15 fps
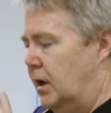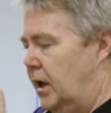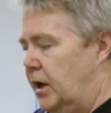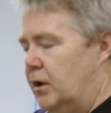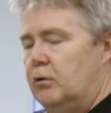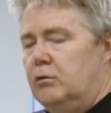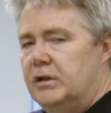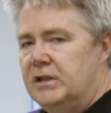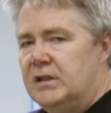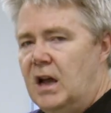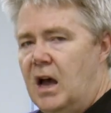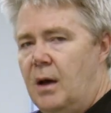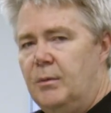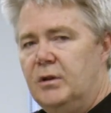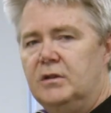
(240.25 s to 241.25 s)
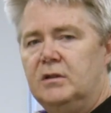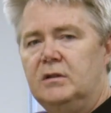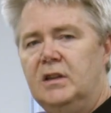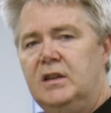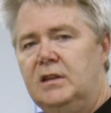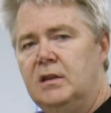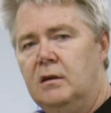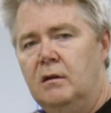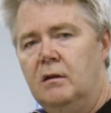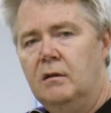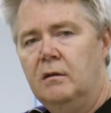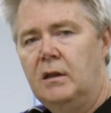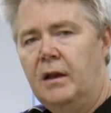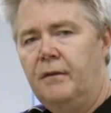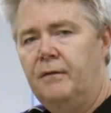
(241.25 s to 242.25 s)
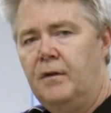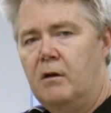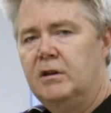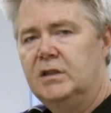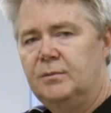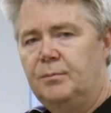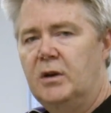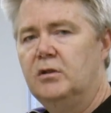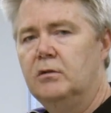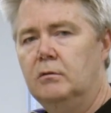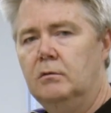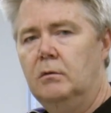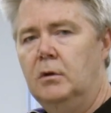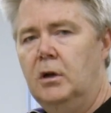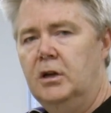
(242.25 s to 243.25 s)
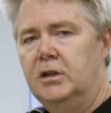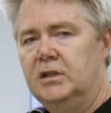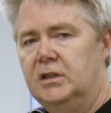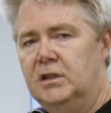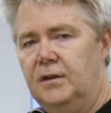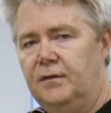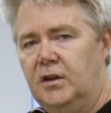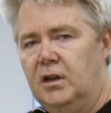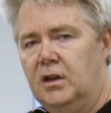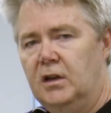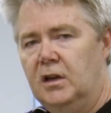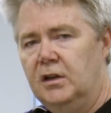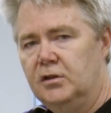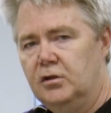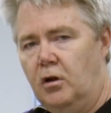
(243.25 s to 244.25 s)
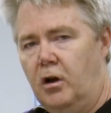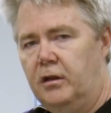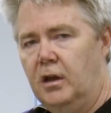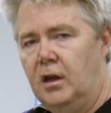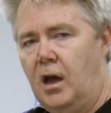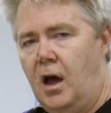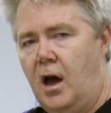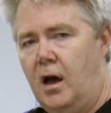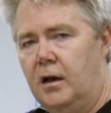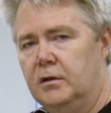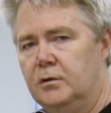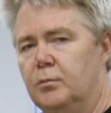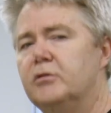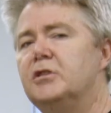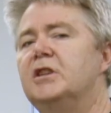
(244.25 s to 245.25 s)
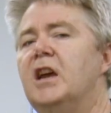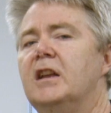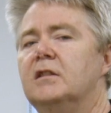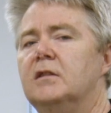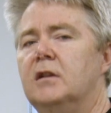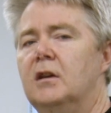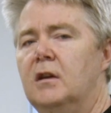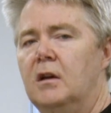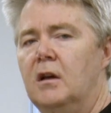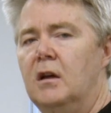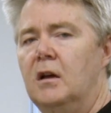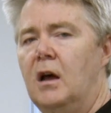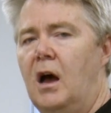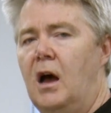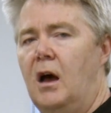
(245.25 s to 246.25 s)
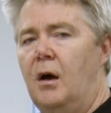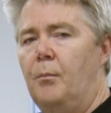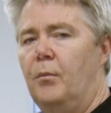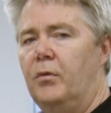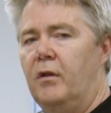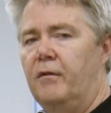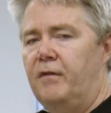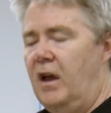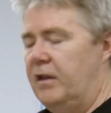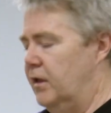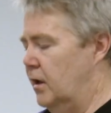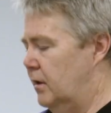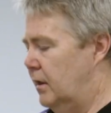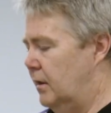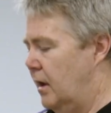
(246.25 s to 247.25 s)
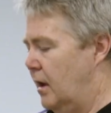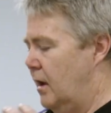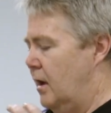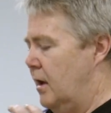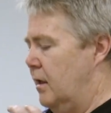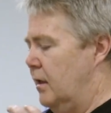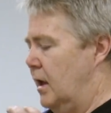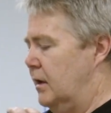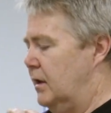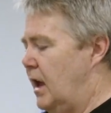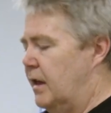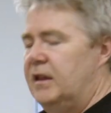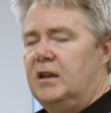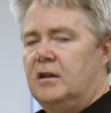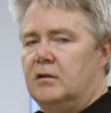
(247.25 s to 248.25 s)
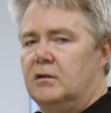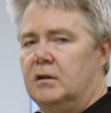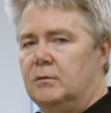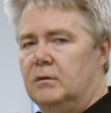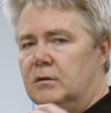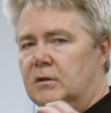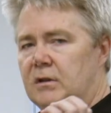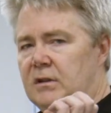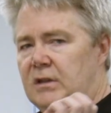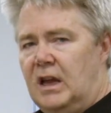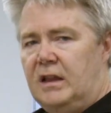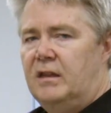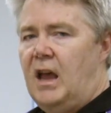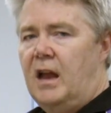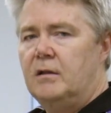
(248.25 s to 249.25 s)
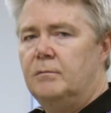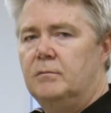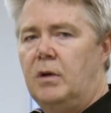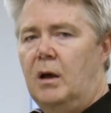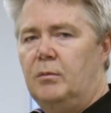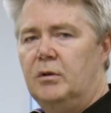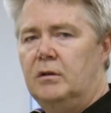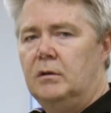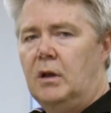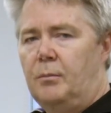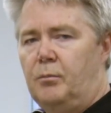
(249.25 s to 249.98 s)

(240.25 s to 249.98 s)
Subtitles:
it'll disarm and delete that very special certificate inside the card to protect the fact that nothing could get that private